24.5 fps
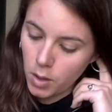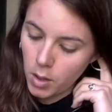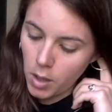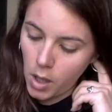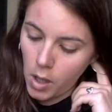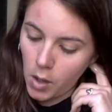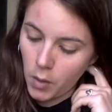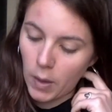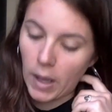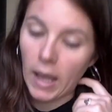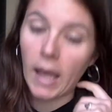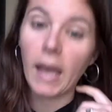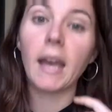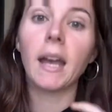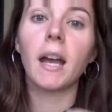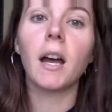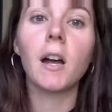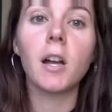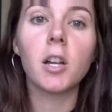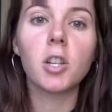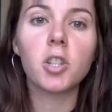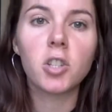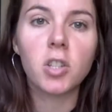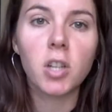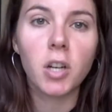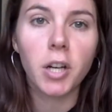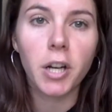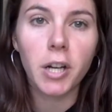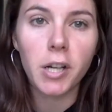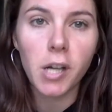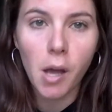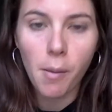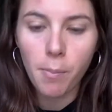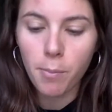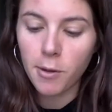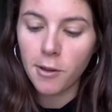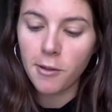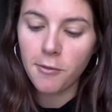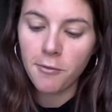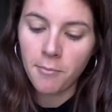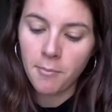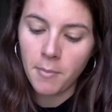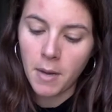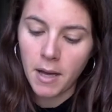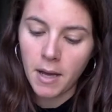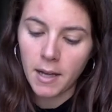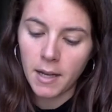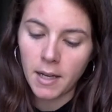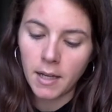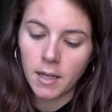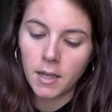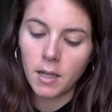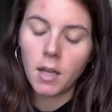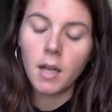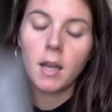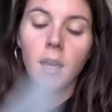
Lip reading: Okay, I'll share a couple of mine.